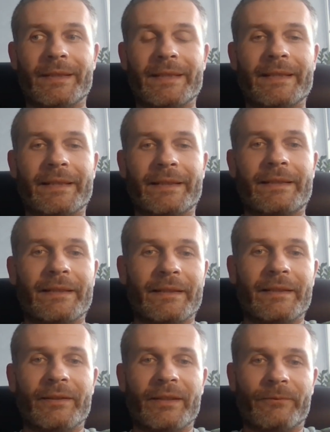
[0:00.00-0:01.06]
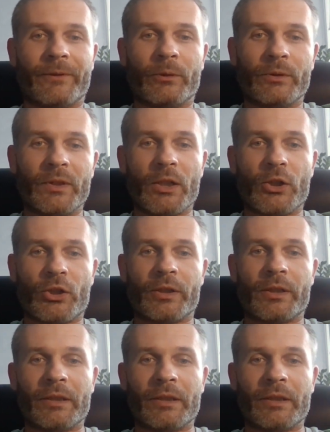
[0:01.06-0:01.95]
the foundation